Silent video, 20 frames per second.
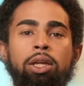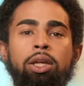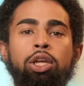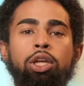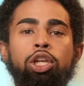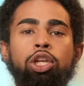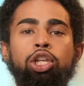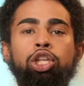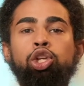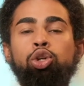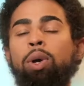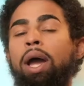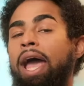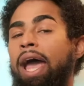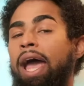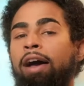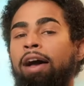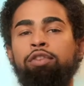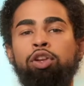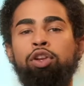you
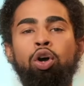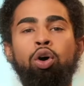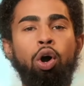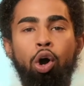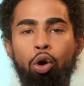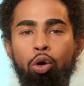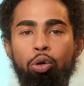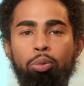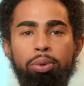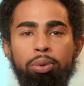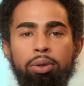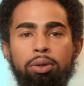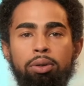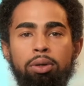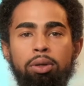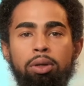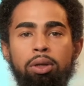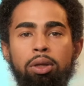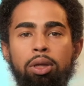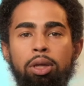have no hope.
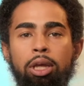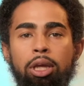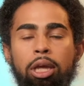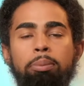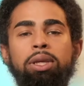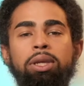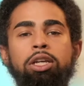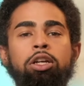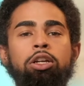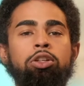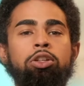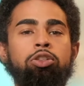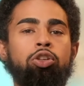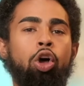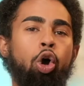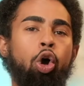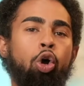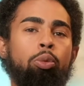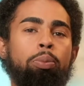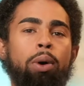Because
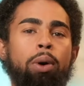hope